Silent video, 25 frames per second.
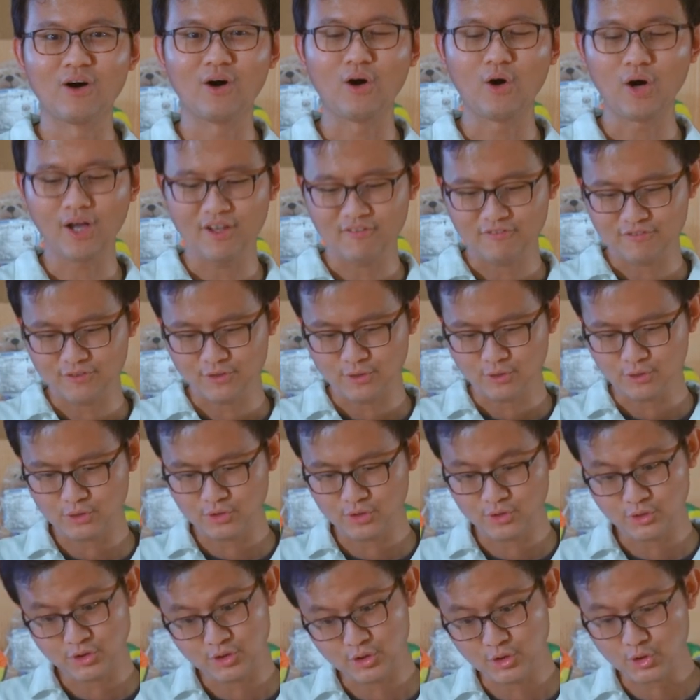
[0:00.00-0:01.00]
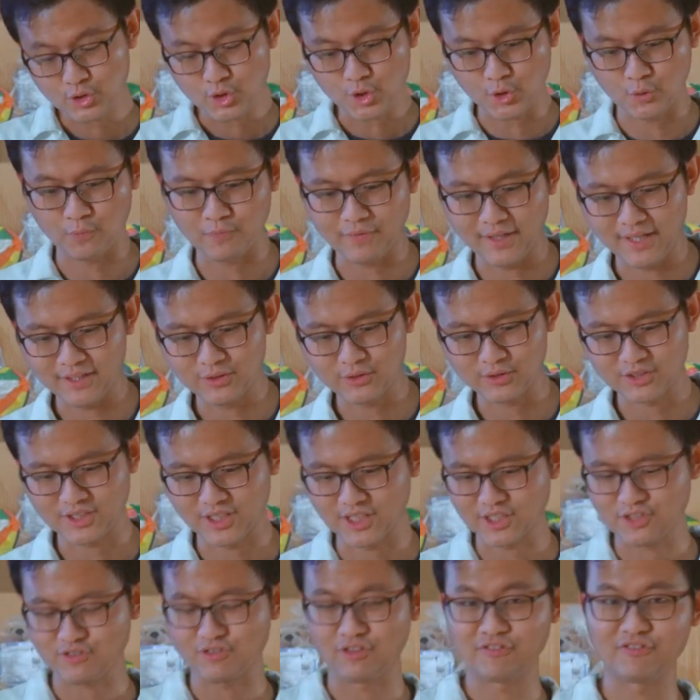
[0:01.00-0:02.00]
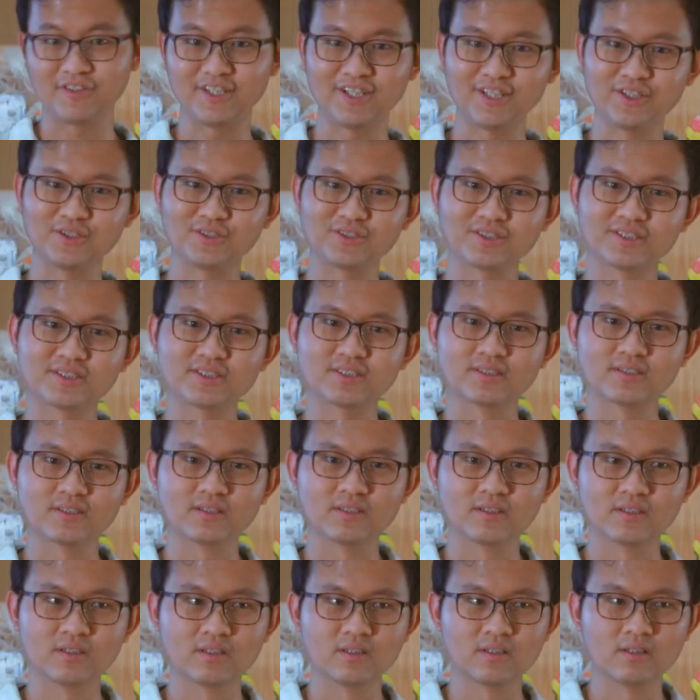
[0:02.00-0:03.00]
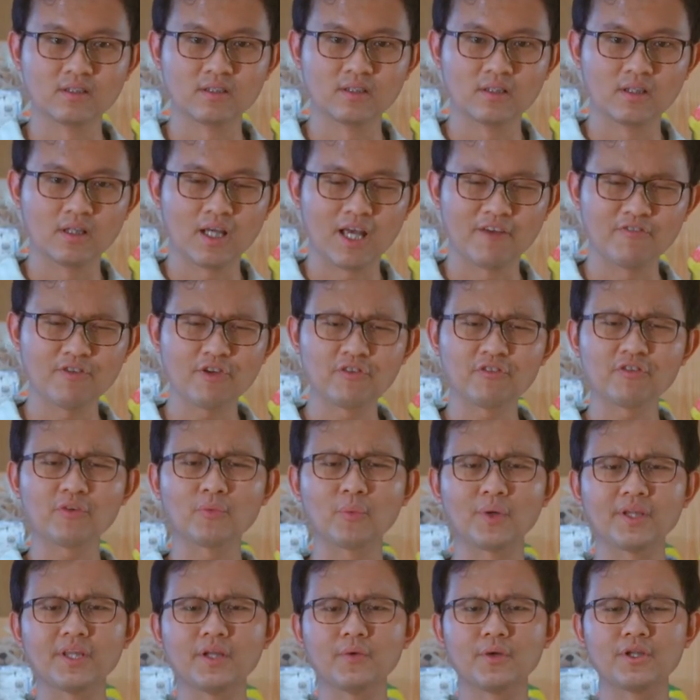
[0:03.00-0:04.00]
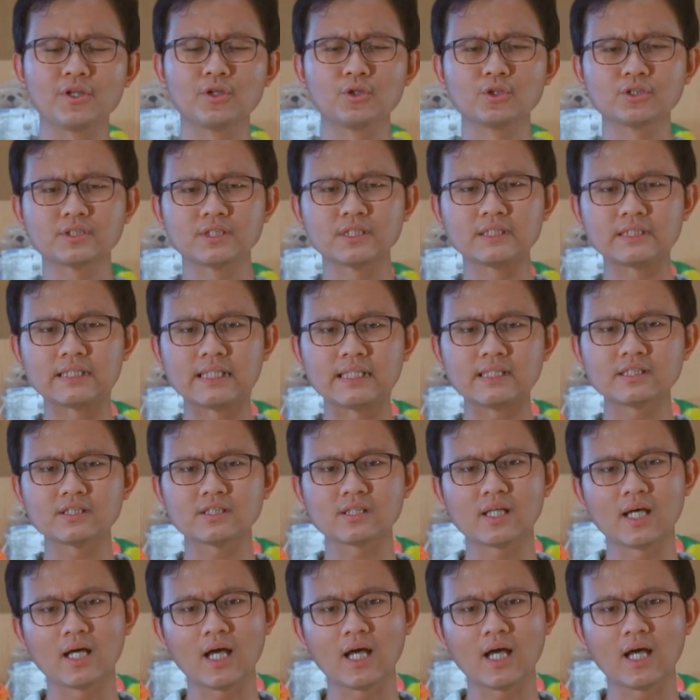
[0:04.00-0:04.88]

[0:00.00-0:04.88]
or have you used YouTube, right, to search for videos? Have you ever wondered when you use these things,